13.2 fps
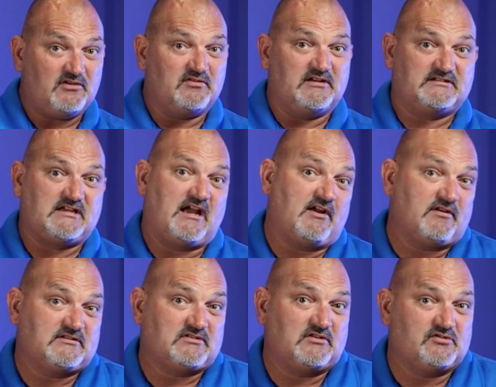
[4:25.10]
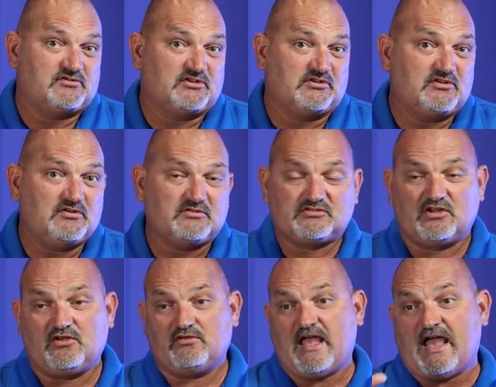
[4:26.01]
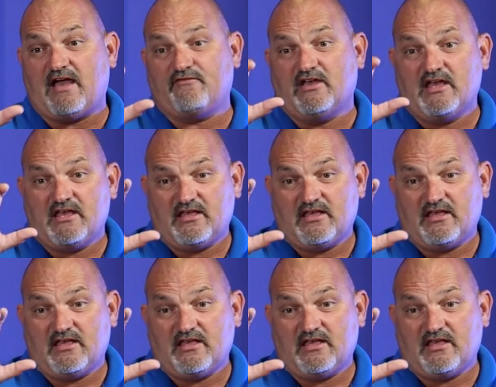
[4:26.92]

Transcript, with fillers: unit's high resolution too. So you'd have